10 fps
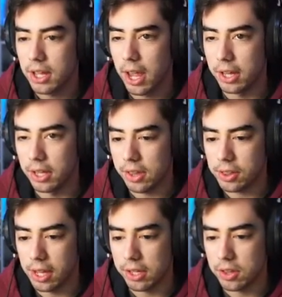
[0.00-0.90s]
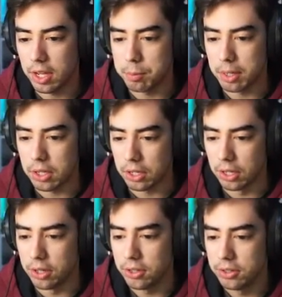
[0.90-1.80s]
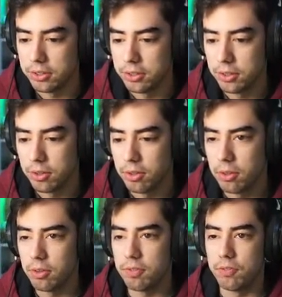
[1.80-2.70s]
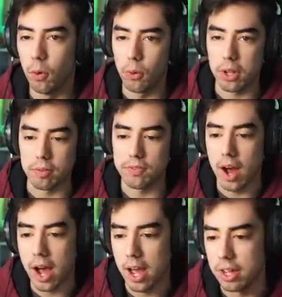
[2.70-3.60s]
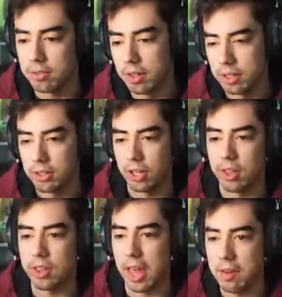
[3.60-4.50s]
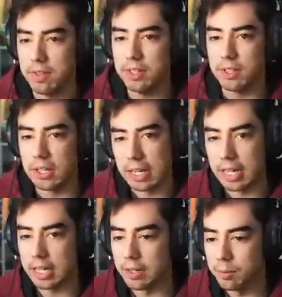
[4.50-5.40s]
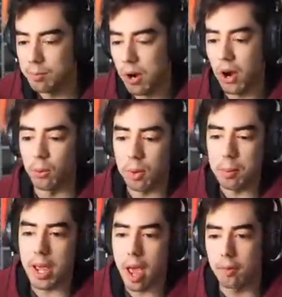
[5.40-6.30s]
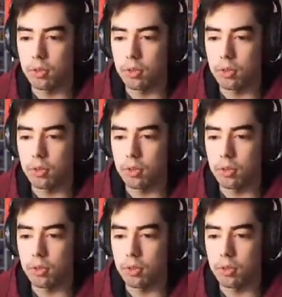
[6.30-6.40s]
And this thing's going to be 45 to 17. All right, we might have